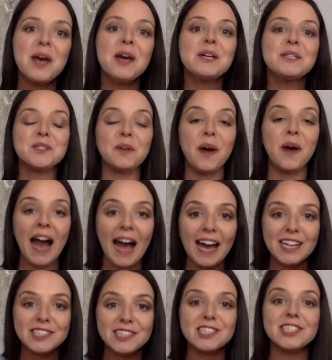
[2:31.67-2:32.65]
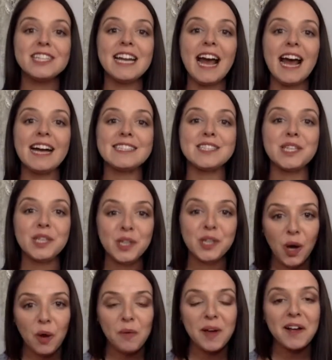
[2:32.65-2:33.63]
So Ashton has it
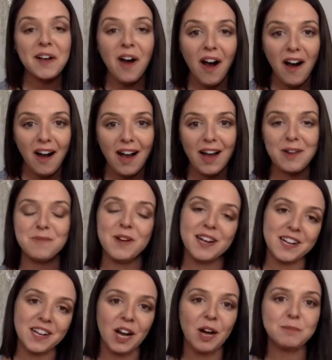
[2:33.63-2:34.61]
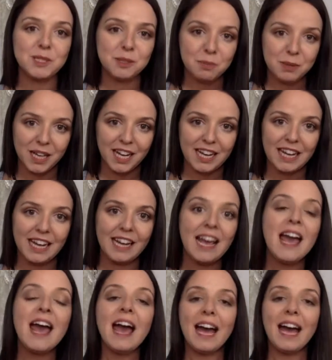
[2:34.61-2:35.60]
going on when it comes to planning,
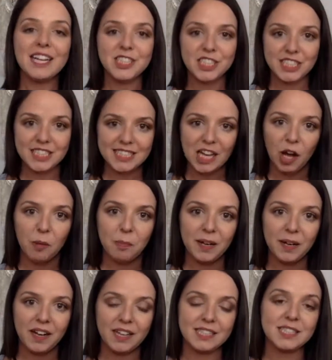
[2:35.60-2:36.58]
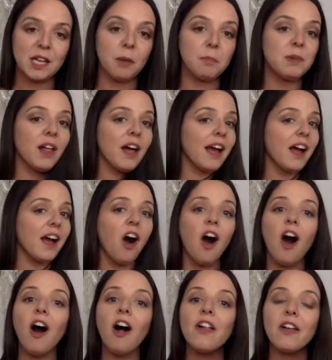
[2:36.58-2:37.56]
and she's helping us apply
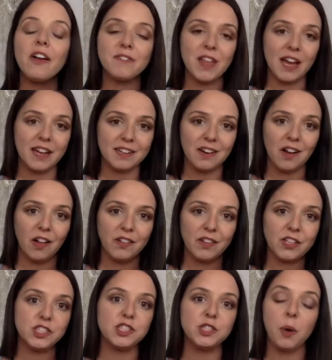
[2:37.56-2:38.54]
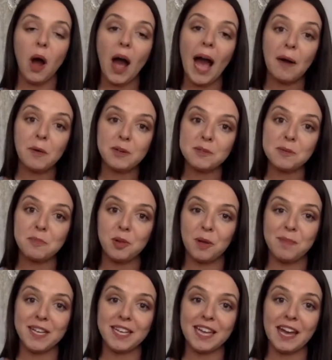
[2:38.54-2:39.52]
all of that knowledge to our
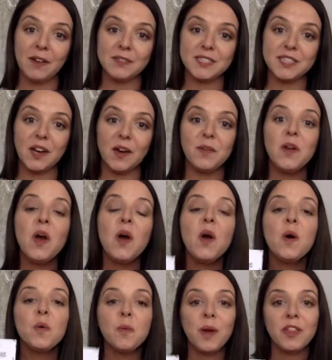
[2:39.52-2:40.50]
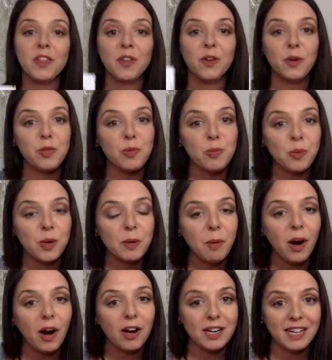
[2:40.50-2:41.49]
deployment countdown with her
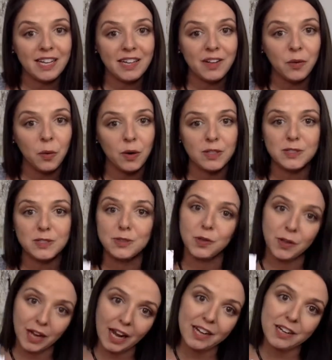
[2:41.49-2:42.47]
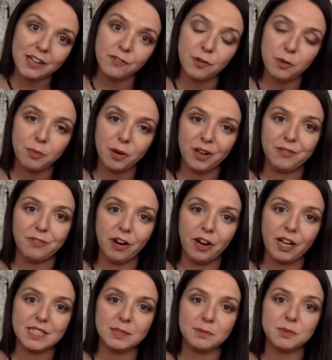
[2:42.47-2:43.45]
3-part e-course created for Brave
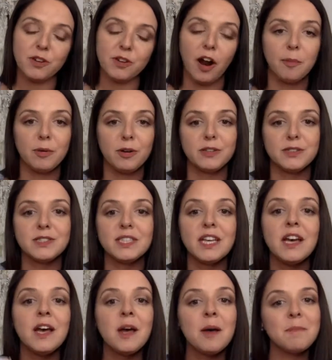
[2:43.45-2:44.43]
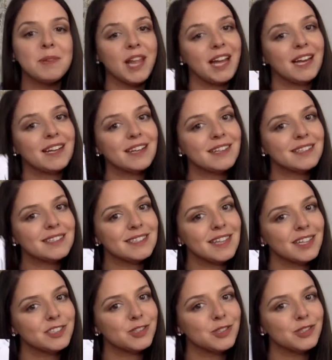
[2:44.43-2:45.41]
Crate subscribers, Planning
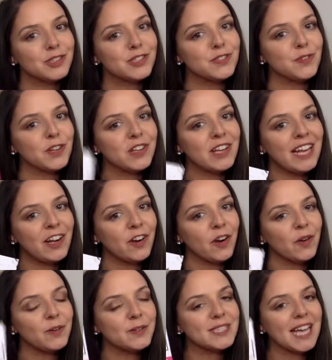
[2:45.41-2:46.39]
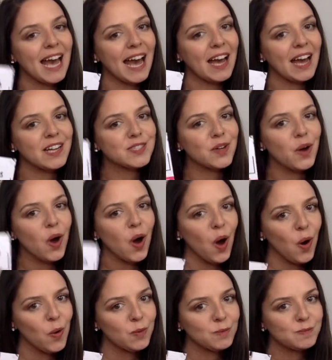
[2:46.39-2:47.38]
Essentials for Heroes at
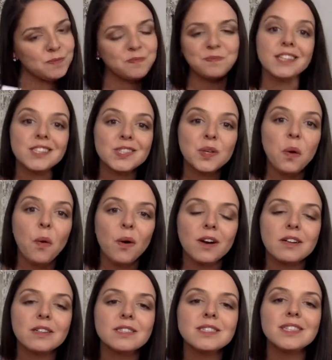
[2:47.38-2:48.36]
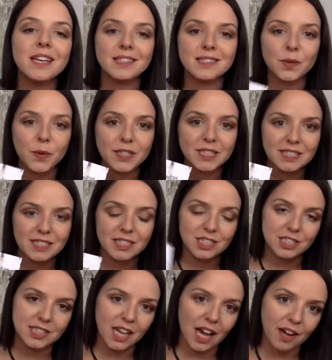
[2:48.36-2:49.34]
Home. This course is going to teach
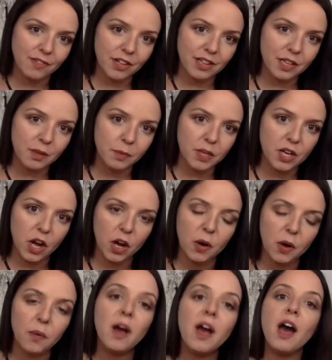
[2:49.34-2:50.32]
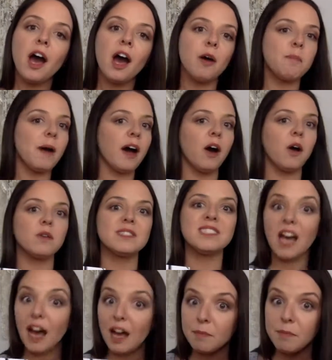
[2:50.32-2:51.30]
us everything we know about
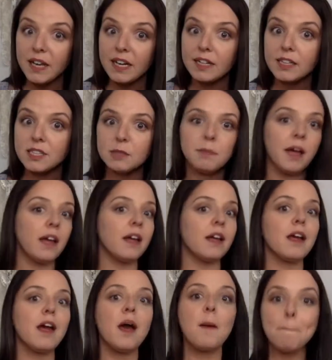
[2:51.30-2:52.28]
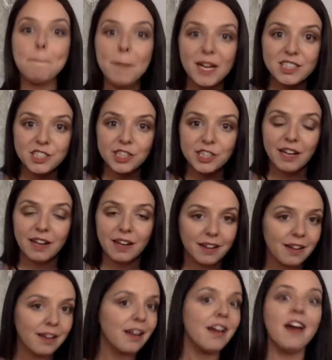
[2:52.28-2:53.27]
time management,
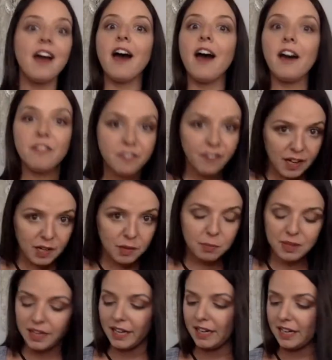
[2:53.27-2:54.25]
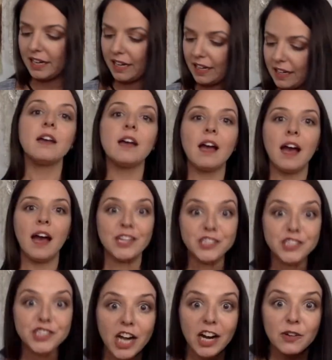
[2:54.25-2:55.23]
budgeting, event planning,
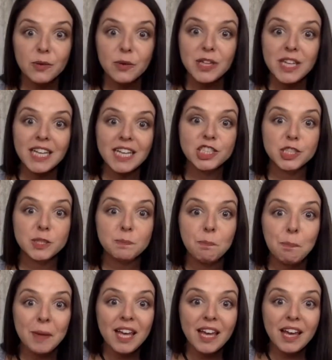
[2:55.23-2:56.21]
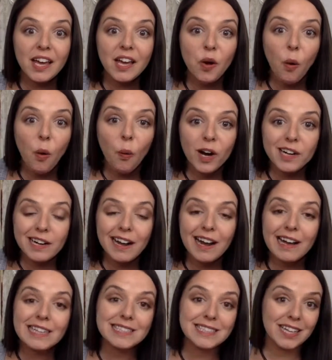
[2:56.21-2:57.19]
and generally just being
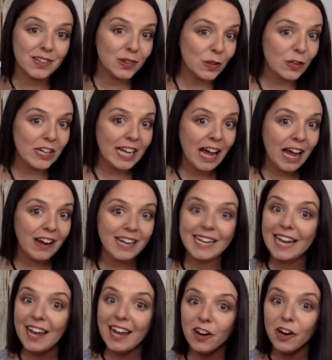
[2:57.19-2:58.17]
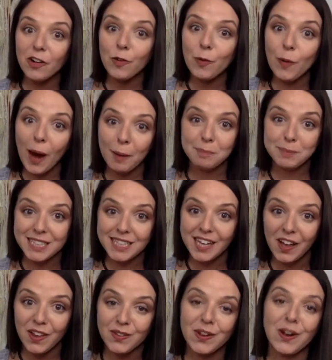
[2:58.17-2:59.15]
organized and learning how to get our crap
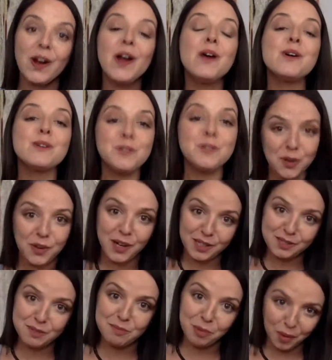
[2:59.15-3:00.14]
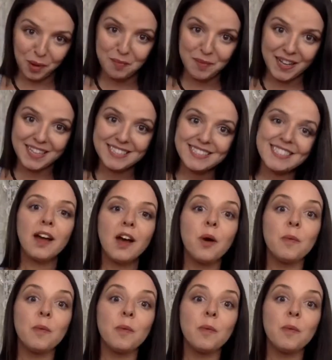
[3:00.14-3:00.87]
together during deployment.